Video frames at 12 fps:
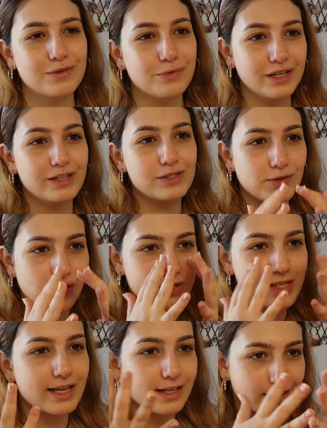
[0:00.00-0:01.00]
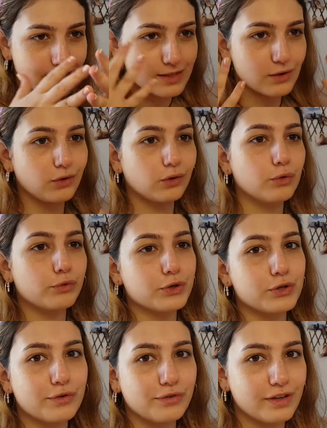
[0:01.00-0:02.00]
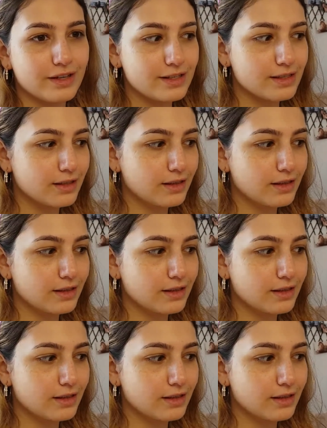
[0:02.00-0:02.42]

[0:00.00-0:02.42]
a really strong scent and it's all over your face.